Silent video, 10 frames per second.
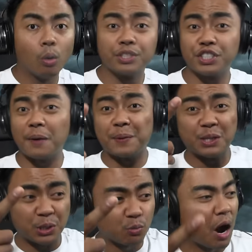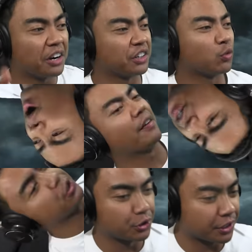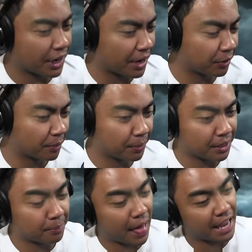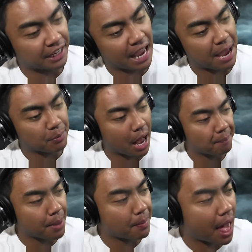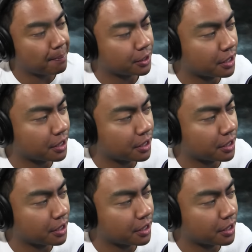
What's up YouTube? Welcome to Guava Juice. Today I'm gonna be playing a game called the What's up